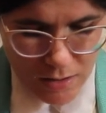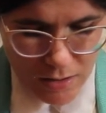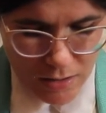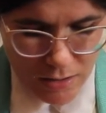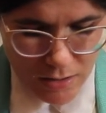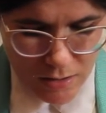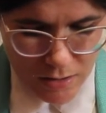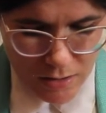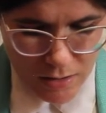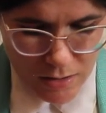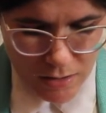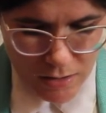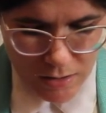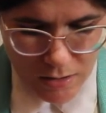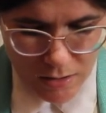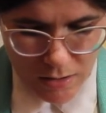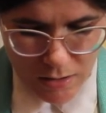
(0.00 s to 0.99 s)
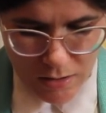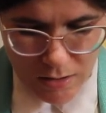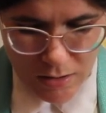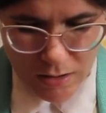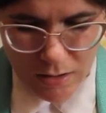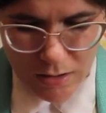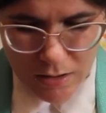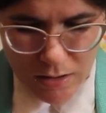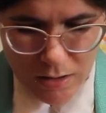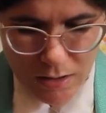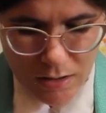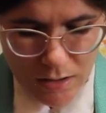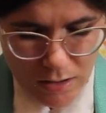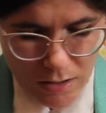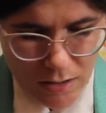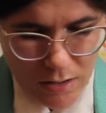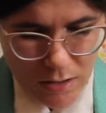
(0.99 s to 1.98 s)

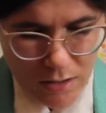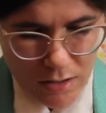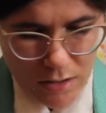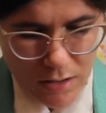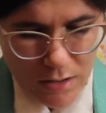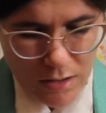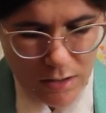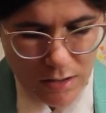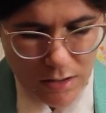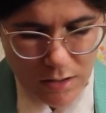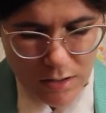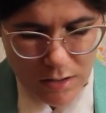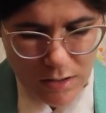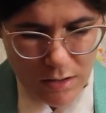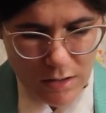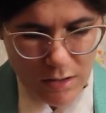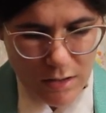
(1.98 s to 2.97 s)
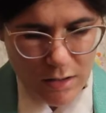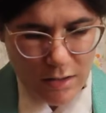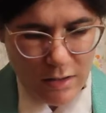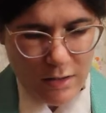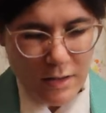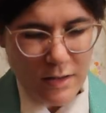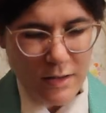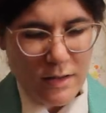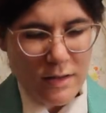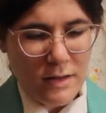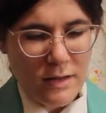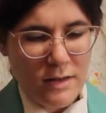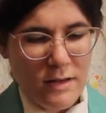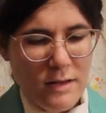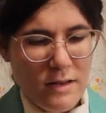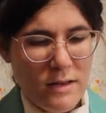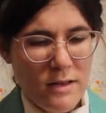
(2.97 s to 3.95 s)

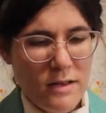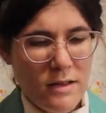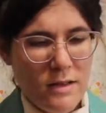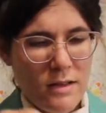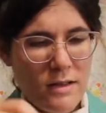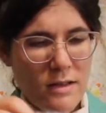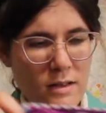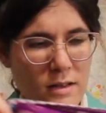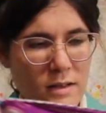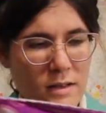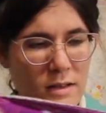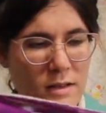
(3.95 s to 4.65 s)
Nothing is said.